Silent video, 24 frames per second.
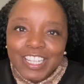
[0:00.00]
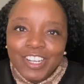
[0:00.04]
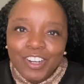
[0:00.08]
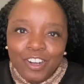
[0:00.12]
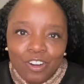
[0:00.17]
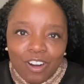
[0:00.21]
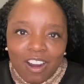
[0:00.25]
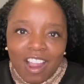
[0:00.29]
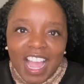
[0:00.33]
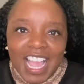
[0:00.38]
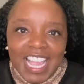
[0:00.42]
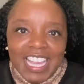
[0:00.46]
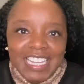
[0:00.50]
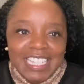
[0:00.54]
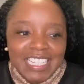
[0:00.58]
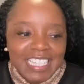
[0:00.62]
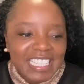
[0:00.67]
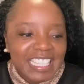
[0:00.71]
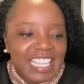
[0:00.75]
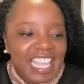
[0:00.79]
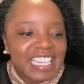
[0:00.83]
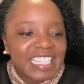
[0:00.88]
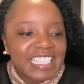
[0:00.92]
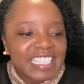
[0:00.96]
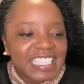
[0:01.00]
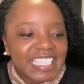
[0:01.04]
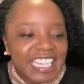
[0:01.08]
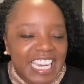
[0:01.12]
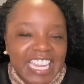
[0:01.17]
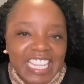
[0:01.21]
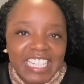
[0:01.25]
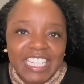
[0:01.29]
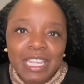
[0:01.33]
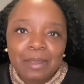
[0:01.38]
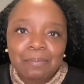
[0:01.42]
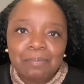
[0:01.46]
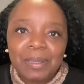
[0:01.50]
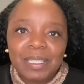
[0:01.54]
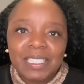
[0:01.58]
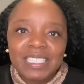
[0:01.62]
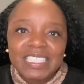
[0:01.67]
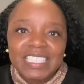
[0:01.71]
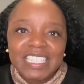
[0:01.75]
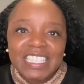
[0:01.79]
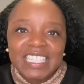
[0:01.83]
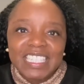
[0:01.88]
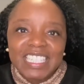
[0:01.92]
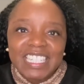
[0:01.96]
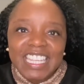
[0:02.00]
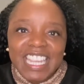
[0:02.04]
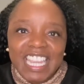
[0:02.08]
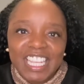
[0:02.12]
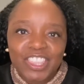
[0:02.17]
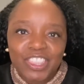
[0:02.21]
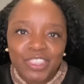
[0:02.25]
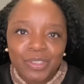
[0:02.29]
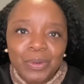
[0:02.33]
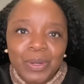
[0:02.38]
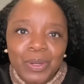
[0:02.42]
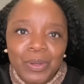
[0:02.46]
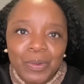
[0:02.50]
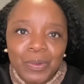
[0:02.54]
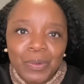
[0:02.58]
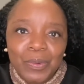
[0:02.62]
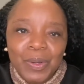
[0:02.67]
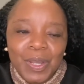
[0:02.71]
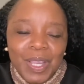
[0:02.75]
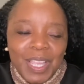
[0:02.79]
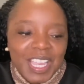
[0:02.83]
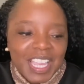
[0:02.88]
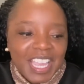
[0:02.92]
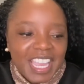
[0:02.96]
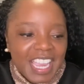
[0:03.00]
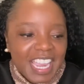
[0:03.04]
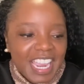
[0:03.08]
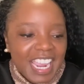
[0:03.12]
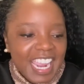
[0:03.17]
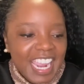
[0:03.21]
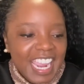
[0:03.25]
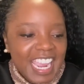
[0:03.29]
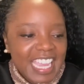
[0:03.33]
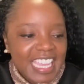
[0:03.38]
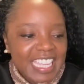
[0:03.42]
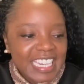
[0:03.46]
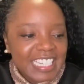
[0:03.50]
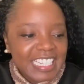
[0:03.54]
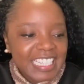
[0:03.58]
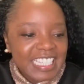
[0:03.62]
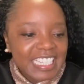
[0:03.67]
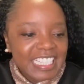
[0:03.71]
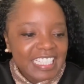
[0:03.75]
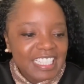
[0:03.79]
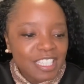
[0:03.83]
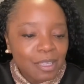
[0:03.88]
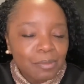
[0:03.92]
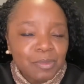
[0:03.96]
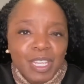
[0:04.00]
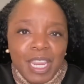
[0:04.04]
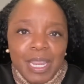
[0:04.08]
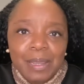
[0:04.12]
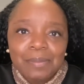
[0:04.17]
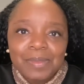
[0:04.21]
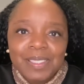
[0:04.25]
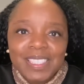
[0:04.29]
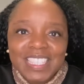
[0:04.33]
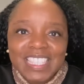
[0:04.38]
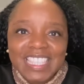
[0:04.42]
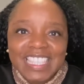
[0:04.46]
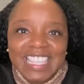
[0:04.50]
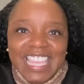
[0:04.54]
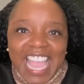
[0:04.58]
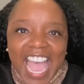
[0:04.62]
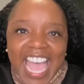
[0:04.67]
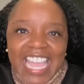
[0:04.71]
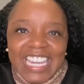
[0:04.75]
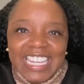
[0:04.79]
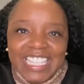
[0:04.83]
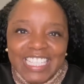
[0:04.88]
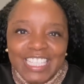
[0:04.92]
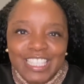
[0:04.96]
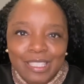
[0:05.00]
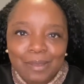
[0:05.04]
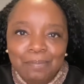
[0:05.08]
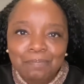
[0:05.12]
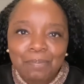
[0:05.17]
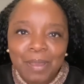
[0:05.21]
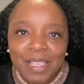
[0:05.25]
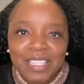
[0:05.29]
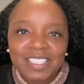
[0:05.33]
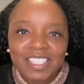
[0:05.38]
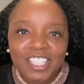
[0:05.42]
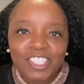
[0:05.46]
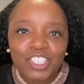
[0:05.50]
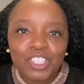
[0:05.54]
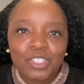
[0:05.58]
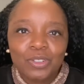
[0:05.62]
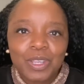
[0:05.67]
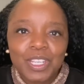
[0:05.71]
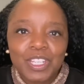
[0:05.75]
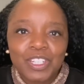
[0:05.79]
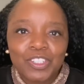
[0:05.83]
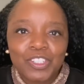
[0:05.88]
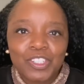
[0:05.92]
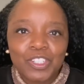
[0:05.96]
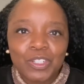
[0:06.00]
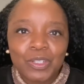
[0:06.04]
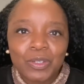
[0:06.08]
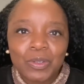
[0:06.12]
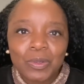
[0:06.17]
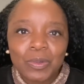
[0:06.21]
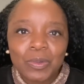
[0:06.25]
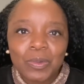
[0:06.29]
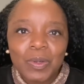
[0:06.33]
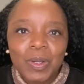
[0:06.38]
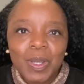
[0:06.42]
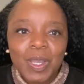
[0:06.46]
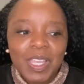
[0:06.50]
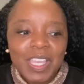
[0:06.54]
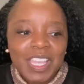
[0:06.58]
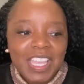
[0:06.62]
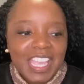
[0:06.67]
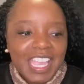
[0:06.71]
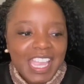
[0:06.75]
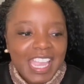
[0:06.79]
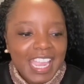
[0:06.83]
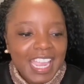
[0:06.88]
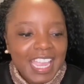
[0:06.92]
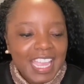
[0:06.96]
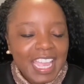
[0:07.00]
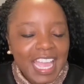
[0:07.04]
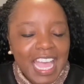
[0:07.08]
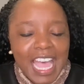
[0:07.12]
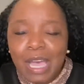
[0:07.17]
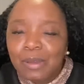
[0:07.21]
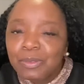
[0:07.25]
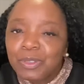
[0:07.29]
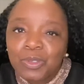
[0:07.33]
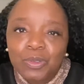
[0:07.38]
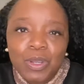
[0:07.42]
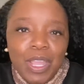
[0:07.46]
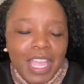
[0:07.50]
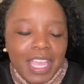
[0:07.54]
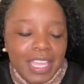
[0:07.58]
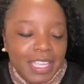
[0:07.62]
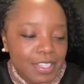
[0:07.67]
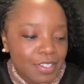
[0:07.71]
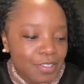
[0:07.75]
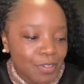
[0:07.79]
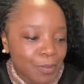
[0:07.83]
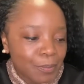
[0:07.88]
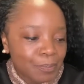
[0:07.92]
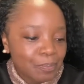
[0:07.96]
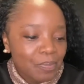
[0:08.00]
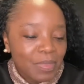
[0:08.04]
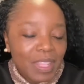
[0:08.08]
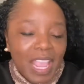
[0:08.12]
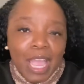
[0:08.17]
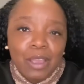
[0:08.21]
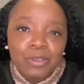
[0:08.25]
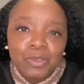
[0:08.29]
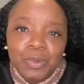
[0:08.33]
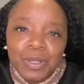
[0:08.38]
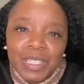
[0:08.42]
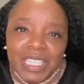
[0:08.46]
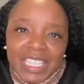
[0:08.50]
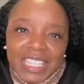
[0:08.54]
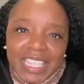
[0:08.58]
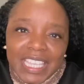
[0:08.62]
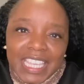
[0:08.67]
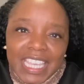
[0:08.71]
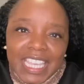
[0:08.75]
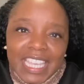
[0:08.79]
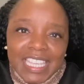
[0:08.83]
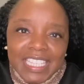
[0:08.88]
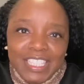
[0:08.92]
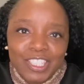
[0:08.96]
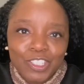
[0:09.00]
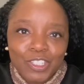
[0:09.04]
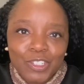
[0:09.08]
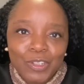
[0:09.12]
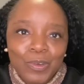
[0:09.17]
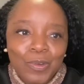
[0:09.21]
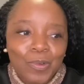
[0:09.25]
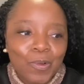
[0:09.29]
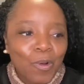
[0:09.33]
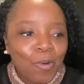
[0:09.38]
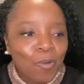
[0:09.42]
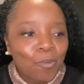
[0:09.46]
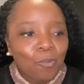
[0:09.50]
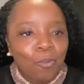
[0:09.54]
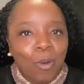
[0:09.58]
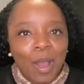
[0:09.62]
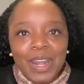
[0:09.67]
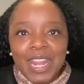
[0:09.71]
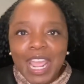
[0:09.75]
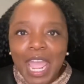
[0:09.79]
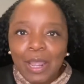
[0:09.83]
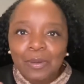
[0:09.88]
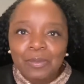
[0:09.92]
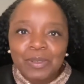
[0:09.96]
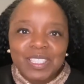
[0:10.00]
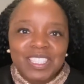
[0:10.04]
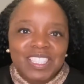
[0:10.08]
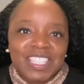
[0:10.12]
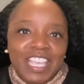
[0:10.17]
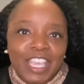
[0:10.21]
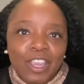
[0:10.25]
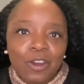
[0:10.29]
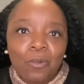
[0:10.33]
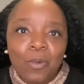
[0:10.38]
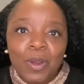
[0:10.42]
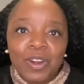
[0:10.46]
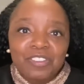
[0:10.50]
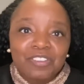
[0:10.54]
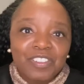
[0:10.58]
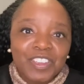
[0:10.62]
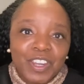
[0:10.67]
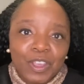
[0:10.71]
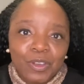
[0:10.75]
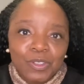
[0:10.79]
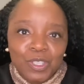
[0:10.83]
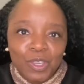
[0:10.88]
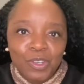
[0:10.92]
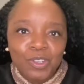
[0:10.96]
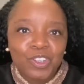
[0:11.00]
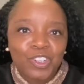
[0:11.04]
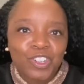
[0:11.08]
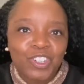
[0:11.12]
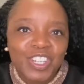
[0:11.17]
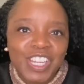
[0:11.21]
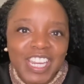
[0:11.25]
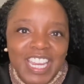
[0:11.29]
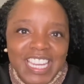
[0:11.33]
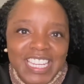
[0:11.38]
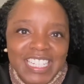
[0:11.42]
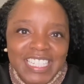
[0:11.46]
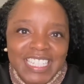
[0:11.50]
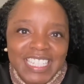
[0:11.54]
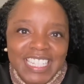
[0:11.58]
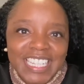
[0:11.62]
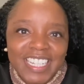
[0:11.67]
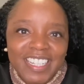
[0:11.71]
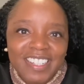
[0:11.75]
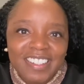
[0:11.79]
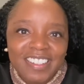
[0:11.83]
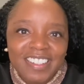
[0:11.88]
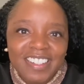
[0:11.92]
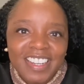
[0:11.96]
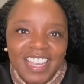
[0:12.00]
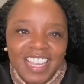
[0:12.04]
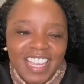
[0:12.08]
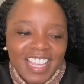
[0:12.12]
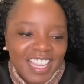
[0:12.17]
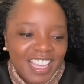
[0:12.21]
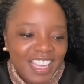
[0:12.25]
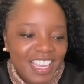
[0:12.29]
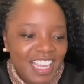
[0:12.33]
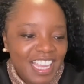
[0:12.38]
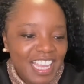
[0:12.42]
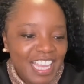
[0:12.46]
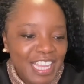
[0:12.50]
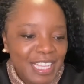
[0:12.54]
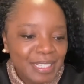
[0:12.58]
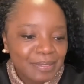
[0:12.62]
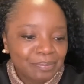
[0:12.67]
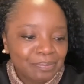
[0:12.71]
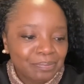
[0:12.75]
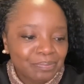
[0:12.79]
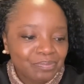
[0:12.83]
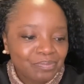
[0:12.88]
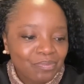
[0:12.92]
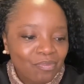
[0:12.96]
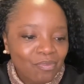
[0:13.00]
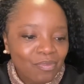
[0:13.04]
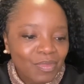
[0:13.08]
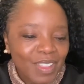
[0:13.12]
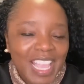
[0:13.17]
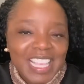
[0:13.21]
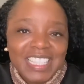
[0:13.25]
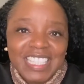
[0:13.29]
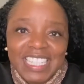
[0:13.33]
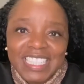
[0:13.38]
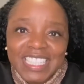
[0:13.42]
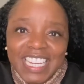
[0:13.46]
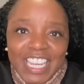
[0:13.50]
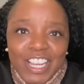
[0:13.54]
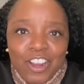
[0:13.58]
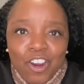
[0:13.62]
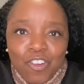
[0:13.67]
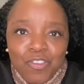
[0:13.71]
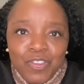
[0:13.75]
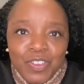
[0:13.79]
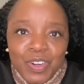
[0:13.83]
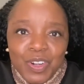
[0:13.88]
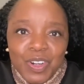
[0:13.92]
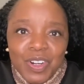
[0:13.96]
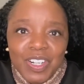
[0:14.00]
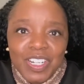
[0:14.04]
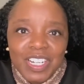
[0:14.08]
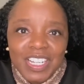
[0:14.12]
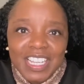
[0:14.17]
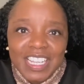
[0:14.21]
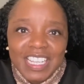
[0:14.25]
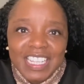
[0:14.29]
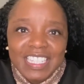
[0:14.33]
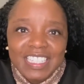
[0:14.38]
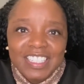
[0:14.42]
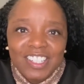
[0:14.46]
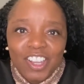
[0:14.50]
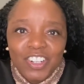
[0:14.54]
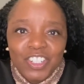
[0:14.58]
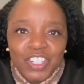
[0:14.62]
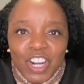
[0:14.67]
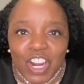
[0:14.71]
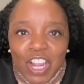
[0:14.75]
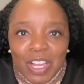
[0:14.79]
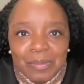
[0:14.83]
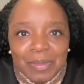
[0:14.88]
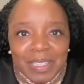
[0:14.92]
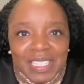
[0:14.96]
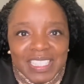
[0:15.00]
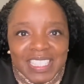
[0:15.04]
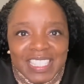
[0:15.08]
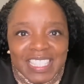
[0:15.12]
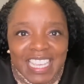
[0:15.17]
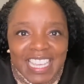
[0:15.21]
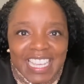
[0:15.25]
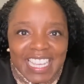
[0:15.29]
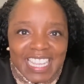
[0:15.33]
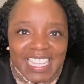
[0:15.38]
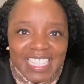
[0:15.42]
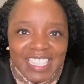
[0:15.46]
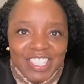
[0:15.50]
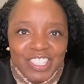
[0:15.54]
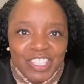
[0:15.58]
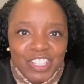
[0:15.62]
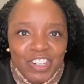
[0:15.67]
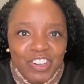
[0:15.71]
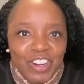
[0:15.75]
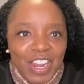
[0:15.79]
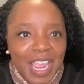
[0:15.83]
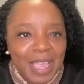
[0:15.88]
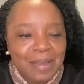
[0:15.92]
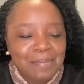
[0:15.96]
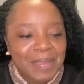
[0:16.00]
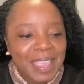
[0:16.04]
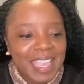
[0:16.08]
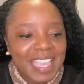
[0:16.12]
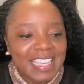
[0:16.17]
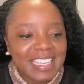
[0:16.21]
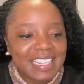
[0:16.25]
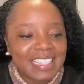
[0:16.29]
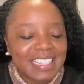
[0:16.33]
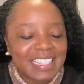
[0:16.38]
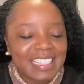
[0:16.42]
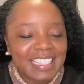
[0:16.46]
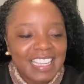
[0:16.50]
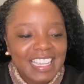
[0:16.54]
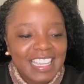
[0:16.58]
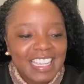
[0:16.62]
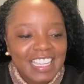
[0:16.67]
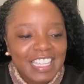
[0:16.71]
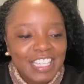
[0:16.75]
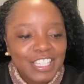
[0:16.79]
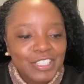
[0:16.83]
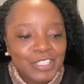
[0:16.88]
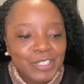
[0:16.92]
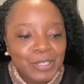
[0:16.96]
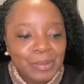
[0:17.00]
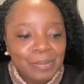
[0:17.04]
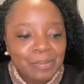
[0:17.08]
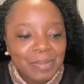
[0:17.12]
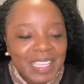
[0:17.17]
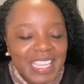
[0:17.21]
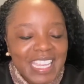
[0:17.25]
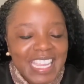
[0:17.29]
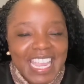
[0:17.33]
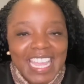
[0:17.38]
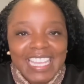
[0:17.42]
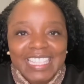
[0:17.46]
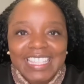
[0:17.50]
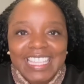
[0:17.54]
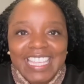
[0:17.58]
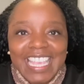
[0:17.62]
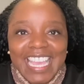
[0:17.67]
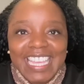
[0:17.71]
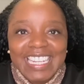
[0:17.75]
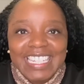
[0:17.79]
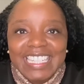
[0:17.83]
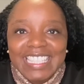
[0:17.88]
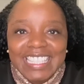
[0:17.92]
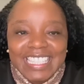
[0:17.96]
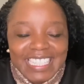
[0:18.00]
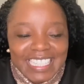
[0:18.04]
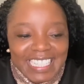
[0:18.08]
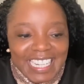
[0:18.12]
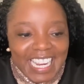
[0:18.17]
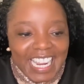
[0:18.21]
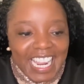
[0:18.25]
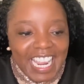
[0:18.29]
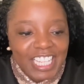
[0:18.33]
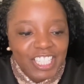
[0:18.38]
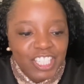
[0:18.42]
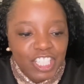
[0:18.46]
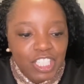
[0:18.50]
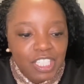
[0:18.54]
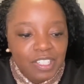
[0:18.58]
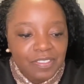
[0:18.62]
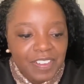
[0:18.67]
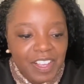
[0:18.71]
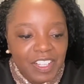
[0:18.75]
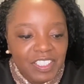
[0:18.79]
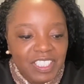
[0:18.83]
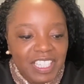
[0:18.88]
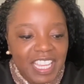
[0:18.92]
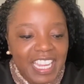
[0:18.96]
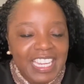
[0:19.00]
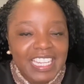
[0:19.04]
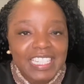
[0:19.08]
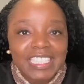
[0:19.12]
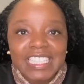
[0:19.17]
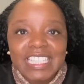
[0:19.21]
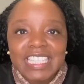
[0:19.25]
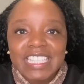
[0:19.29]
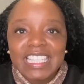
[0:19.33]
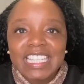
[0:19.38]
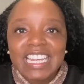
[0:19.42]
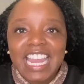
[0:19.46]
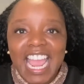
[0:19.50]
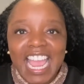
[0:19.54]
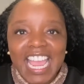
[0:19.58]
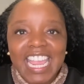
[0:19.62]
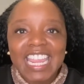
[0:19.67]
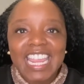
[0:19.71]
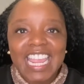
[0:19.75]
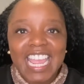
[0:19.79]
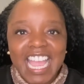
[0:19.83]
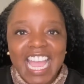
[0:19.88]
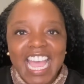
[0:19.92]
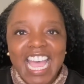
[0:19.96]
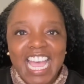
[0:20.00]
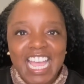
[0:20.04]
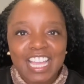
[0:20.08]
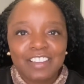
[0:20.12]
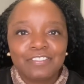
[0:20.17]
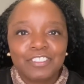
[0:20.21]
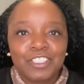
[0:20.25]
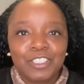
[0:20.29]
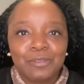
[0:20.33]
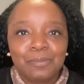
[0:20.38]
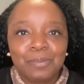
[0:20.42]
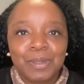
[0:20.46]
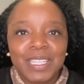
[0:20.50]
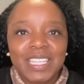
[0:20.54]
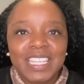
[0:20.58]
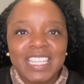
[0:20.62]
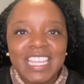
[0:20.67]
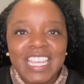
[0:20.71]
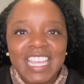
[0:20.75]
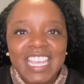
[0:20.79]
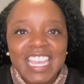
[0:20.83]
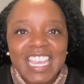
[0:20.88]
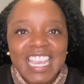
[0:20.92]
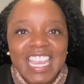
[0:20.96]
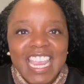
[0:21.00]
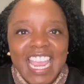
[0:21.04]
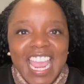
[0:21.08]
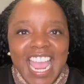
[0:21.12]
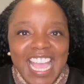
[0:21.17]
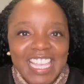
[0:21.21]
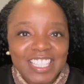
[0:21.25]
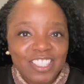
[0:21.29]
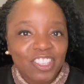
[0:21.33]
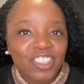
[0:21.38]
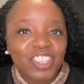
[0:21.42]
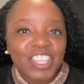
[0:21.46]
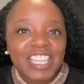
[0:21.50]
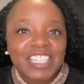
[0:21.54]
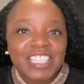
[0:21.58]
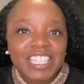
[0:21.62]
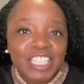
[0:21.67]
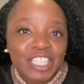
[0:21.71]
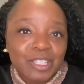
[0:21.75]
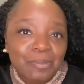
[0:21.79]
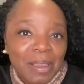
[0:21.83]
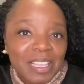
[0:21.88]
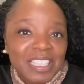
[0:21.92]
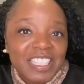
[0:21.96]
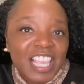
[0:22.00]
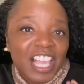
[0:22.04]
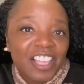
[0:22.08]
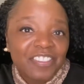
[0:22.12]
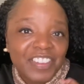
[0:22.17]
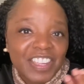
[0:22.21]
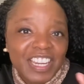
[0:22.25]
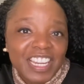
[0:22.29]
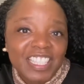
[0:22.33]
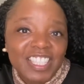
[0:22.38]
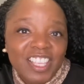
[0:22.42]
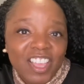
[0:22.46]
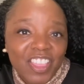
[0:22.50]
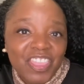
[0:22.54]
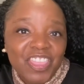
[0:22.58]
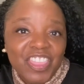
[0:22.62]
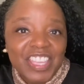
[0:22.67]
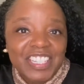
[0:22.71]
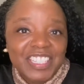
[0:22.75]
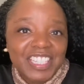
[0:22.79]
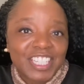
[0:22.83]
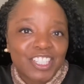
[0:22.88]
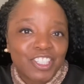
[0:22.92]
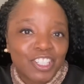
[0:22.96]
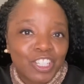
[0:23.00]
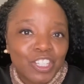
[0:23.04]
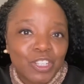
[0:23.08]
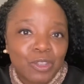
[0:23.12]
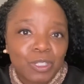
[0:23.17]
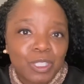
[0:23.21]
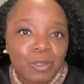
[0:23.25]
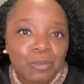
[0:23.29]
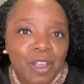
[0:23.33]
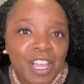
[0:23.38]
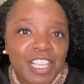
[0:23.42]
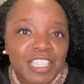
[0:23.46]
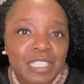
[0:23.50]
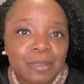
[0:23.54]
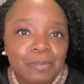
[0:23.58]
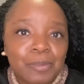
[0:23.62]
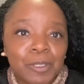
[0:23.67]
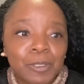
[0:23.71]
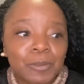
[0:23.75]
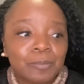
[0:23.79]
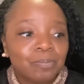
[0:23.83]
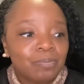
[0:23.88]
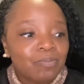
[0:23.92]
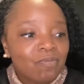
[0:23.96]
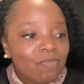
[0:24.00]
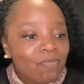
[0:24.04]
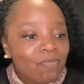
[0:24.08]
grind and that daily ability to get through. And sometimes that is the best that you can do. And I was, you know, I was really thinking as to what I would say or what videos I'd create here as I take over Dr. Ahmed's Instagram. And to me, at the end of the day, I just felt like, listen, I have to be as authentic to myself and as authentic to you as possible.